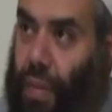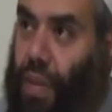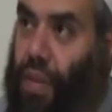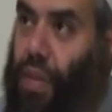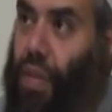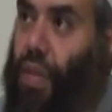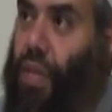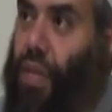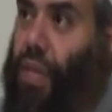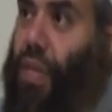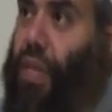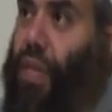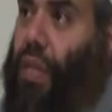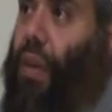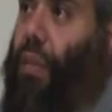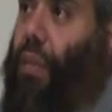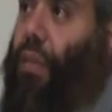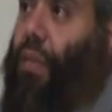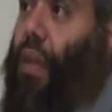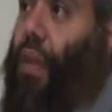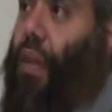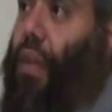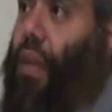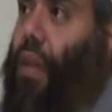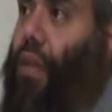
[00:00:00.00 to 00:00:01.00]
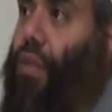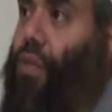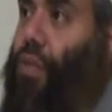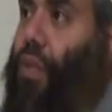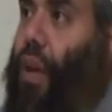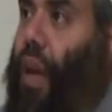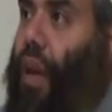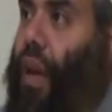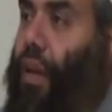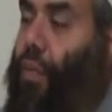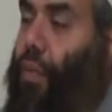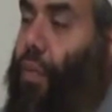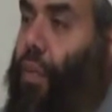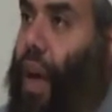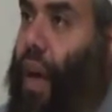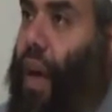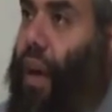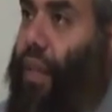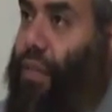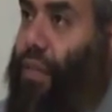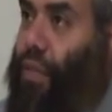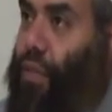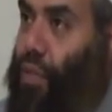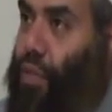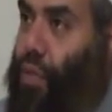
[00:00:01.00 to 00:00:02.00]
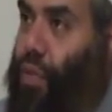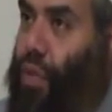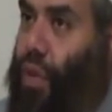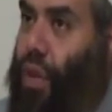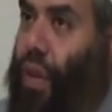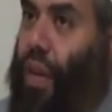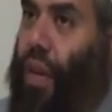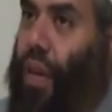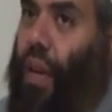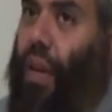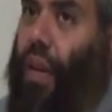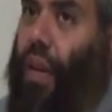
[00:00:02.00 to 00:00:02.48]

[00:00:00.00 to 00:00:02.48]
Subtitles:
Patience is something that we have to